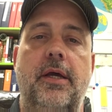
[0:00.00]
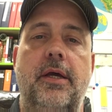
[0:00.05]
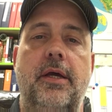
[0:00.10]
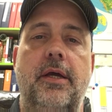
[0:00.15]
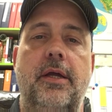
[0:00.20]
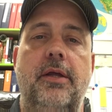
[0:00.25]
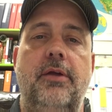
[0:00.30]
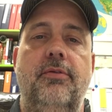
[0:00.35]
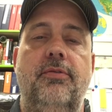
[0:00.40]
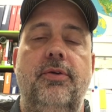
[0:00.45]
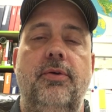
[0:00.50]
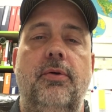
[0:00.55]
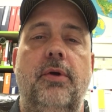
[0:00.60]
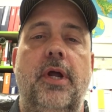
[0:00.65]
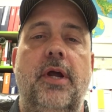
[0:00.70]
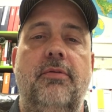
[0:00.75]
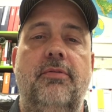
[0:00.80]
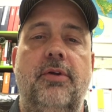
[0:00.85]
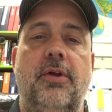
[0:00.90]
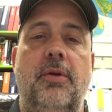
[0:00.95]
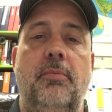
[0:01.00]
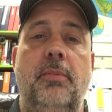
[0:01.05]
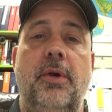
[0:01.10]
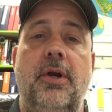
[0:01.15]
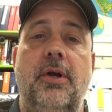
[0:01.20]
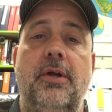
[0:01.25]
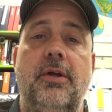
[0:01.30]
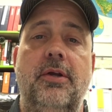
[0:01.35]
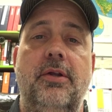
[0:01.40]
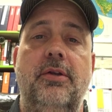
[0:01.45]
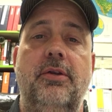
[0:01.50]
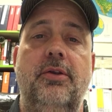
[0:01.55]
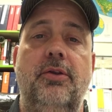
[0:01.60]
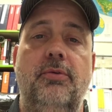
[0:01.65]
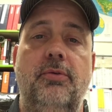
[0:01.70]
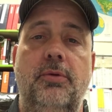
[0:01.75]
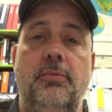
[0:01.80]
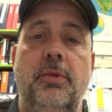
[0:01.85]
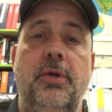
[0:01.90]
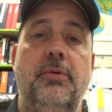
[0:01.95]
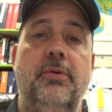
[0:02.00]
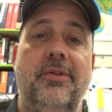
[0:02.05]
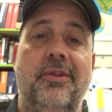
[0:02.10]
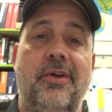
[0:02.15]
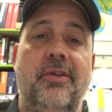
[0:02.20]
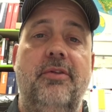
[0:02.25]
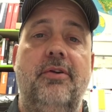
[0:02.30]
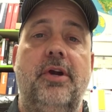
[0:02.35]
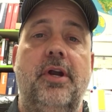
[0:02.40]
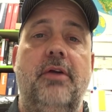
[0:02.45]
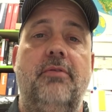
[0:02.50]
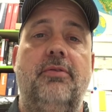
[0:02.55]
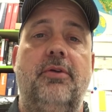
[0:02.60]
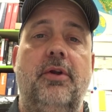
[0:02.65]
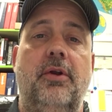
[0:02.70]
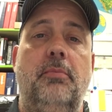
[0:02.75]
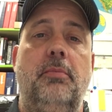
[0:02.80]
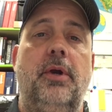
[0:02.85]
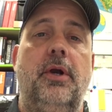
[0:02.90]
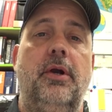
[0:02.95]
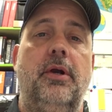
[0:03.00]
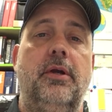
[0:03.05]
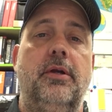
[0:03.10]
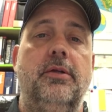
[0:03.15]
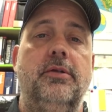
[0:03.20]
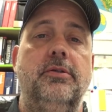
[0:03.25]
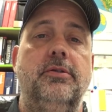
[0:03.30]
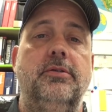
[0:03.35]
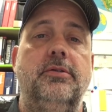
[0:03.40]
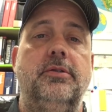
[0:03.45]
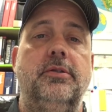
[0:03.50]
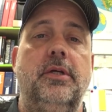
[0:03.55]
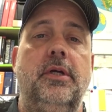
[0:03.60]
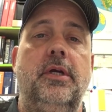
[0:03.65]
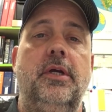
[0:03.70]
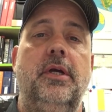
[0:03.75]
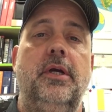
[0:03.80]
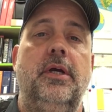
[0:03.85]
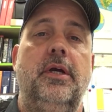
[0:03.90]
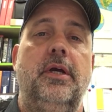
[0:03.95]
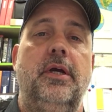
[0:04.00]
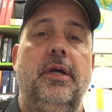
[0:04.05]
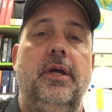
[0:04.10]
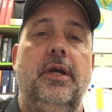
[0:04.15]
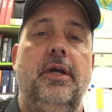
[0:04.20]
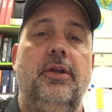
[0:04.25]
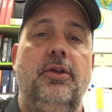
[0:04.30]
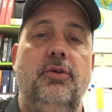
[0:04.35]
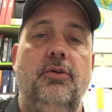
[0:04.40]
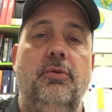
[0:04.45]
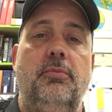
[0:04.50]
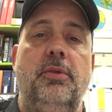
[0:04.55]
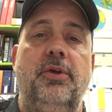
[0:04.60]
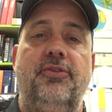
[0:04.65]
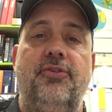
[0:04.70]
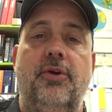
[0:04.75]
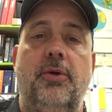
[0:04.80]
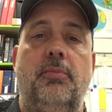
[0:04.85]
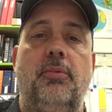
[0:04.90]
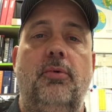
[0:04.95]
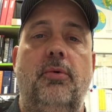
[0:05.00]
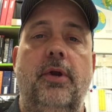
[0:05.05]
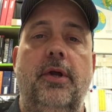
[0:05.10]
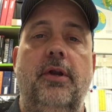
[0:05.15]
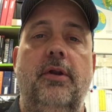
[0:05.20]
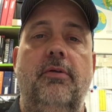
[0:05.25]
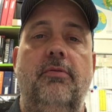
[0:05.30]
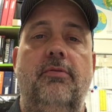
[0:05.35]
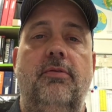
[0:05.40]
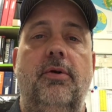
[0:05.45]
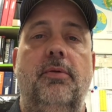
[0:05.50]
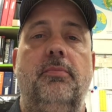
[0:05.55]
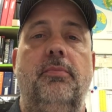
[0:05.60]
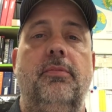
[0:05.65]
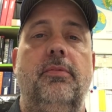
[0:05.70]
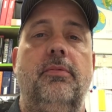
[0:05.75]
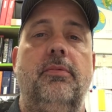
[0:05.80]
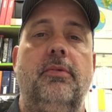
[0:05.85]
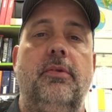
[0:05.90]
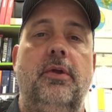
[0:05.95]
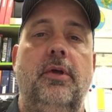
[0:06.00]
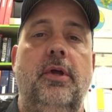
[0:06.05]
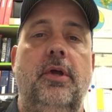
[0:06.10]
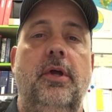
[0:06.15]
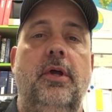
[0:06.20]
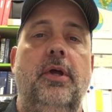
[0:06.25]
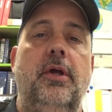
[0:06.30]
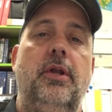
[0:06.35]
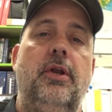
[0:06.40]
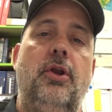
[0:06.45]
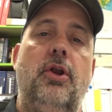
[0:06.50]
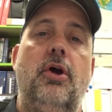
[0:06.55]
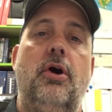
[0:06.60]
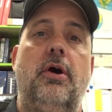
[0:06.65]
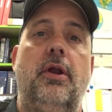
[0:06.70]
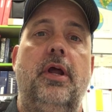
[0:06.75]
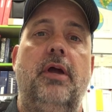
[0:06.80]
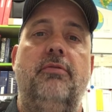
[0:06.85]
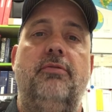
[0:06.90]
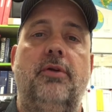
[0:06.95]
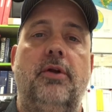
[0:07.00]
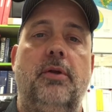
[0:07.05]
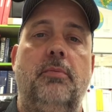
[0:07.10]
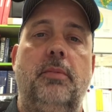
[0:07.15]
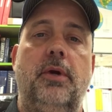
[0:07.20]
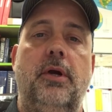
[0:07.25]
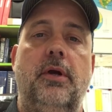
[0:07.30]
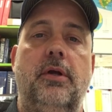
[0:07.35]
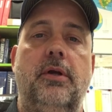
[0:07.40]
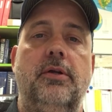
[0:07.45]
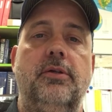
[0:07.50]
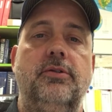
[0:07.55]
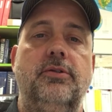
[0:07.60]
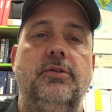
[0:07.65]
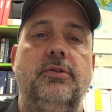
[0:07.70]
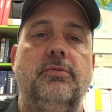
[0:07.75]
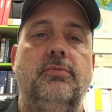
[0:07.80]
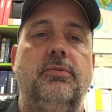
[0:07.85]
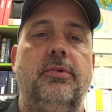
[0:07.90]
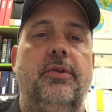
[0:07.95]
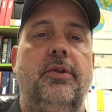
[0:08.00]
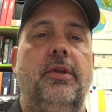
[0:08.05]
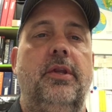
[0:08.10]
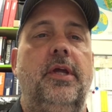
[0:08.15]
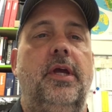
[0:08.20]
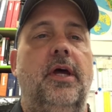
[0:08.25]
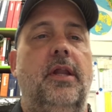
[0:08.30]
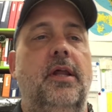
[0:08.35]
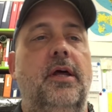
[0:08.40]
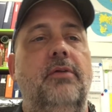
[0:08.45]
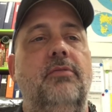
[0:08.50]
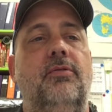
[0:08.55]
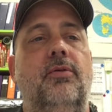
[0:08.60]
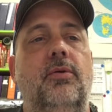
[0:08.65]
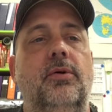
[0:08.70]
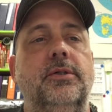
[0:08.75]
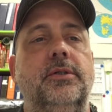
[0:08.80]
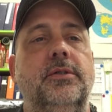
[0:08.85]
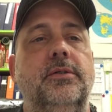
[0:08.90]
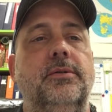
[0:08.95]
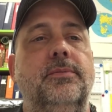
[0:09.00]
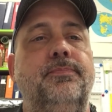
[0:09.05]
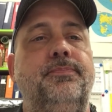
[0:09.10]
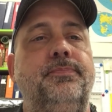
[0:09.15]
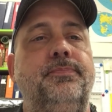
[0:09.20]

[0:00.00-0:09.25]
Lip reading: if you were African American, you would be with other African Americans and you'd be separated from non-African Americans within the Allied forces.